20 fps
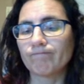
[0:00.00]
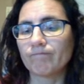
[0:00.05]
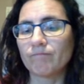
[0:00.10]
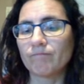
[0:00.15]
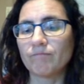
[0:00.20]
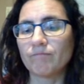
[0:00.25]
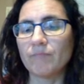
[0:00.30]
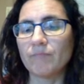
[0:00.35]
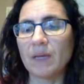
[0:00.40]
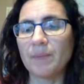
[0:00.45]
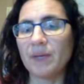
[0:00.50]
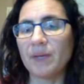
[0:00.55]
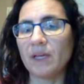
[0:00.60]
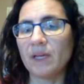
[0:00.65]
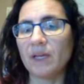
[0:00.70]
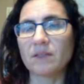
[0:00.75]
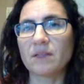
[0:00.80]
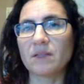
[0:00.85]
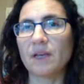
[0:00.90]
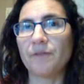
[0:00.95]

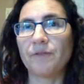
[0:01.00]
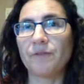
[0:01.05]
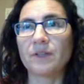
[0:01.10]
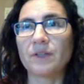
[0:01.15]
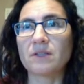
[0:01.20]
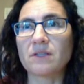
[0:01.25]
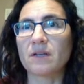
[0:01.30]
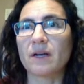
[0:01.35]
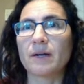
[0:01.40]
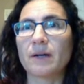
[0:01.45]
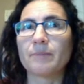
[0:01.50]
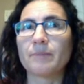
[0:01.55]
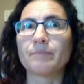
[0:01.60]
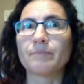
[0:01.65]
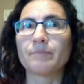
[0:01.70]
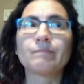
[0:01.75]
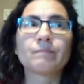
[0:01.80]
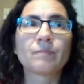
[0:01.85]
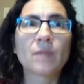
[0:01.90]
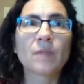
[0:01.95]
maybe if it's
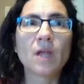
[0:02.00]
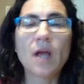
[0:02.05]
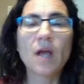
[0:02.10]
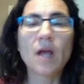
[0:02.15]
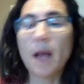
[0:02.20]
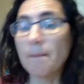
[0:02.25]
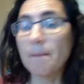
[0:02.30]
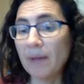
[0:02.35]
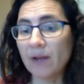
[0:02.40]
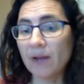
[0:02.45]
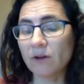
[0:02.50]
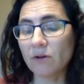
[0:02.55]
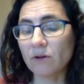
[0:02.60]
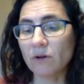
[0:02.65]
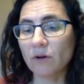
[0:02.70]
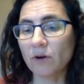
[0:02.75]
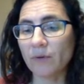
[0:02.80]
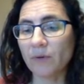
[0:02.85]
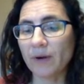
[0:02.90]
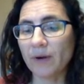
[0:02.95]
a
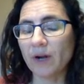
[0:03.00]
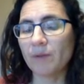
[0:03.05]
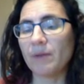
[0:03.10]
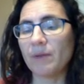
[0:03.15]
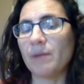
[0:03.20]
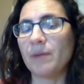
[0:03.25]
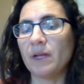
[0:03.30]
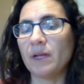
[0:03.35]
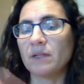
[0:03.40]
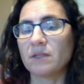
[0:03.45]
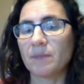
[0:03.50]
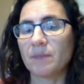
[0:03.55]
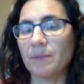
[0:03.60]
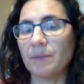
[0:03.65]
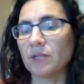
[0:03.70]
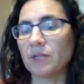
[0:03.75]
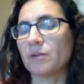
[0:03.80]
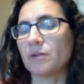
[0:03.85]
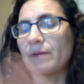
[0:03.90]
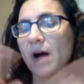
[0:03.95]
medical career, maybe it's
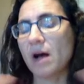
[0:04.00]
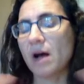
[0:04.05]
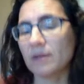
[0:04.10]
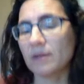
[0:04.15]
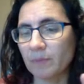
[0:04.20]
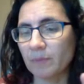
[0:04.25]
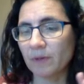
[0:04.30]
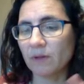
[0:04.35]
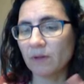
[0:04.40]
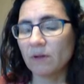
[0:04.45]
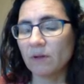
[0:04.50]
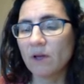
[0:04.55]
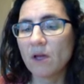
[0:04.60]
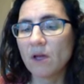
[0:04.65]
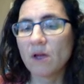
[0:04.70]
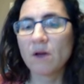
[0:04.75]
a picture of a hospital,